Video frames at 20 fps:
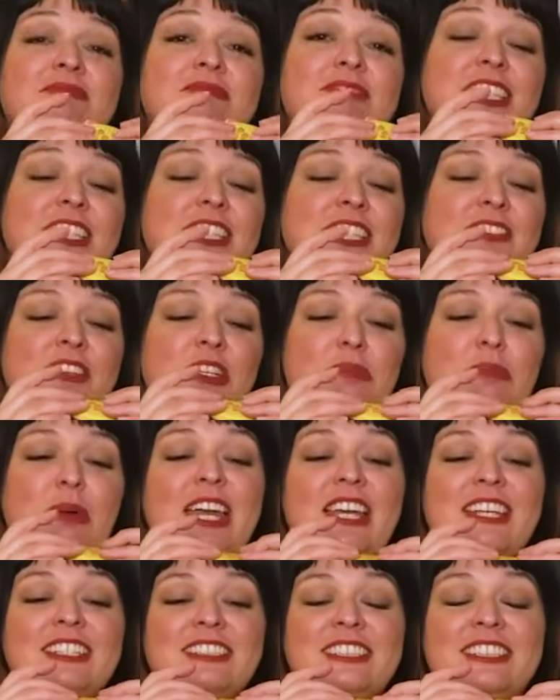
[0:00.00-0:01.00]
Let's give it a
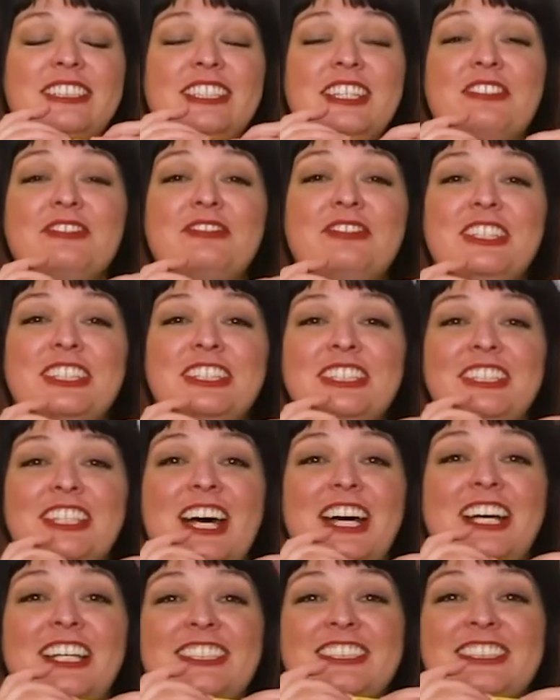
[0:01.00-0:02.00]
bite and see if it's
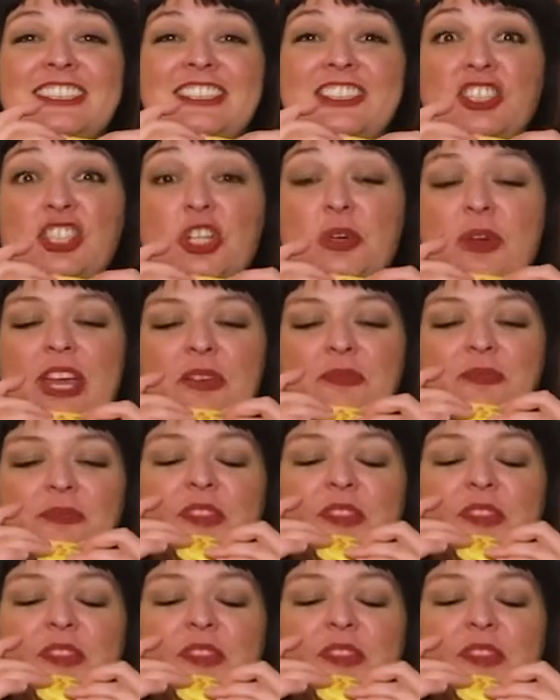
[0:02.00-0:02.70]
chewy.